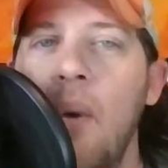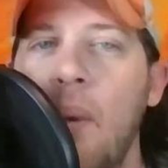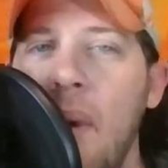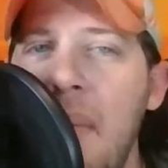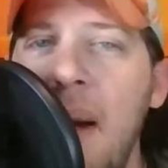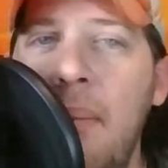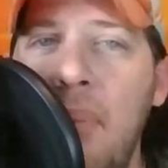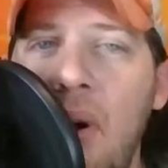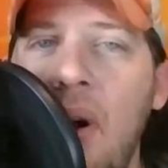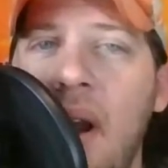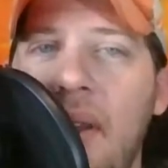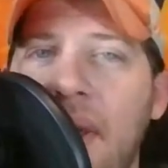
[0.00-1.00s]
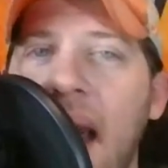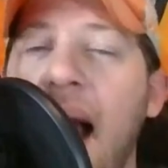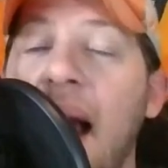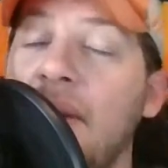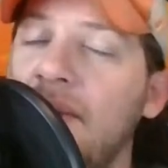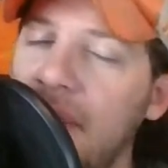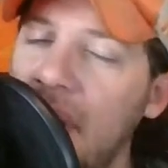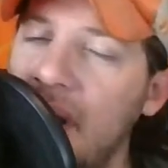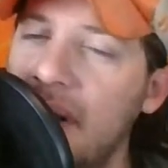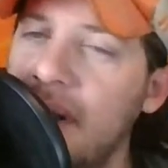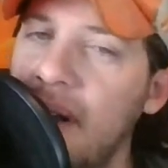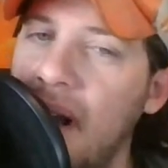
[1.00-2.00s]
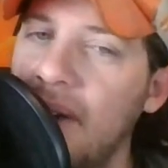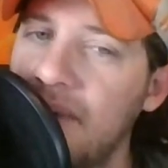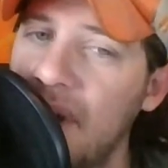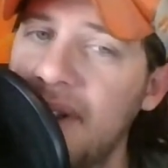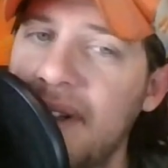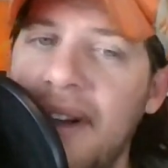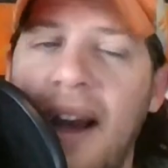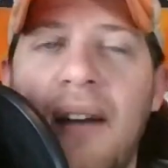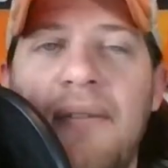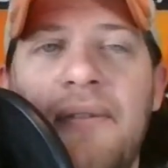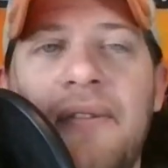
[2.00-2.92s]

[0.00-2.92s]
Remember that just enough.